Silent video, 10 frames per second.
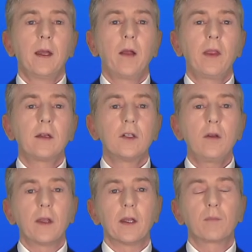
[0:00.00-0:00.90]
And they
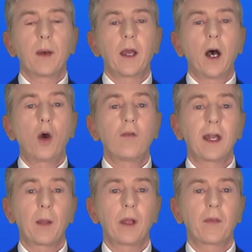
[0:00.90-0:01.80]
do this by
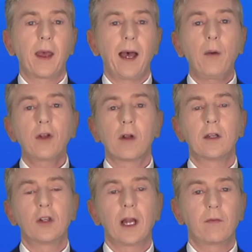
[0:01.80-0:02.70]
overlapping their outer
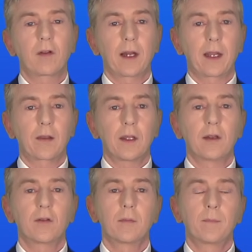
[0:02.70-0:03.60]
energy levels like
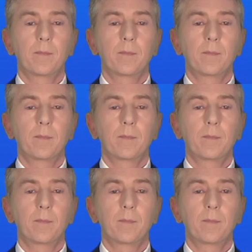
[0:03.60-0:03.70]
this.